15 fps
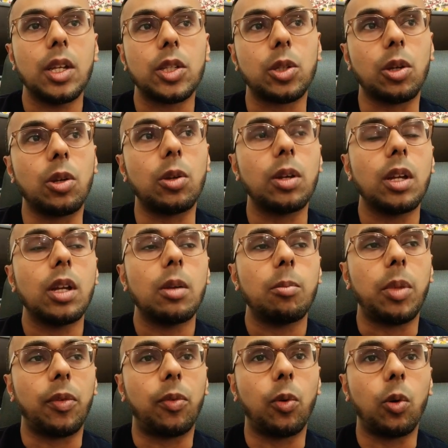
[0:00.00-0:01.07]
So
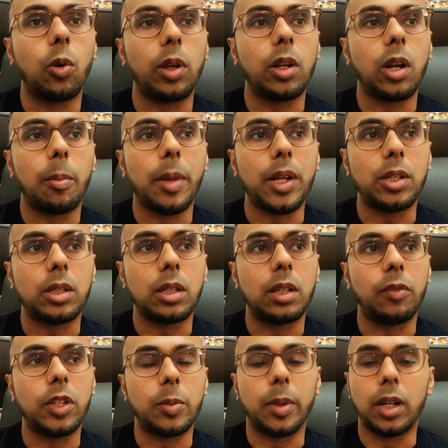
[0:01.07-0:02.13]
before, I mentioned
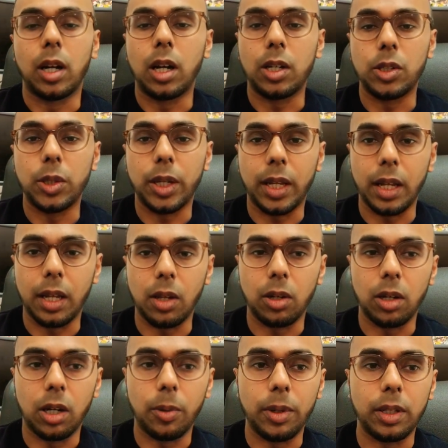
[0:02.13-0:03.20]
if you spend 100k
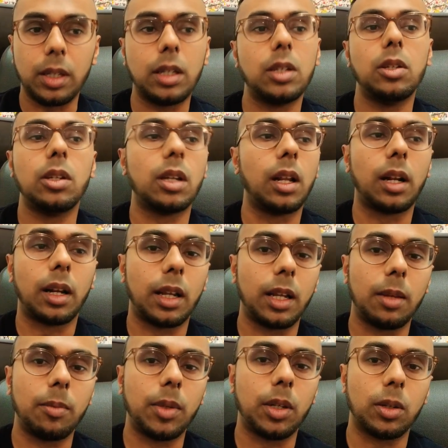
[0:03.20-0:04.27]
on R&D, you can
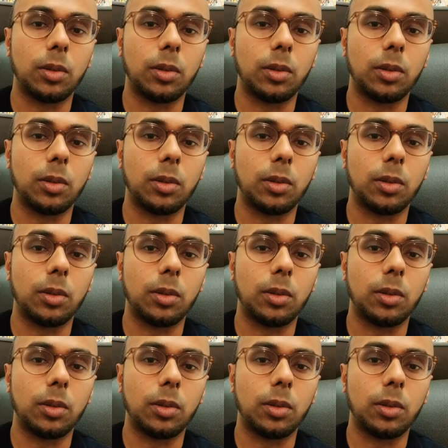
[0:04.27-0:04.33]
claim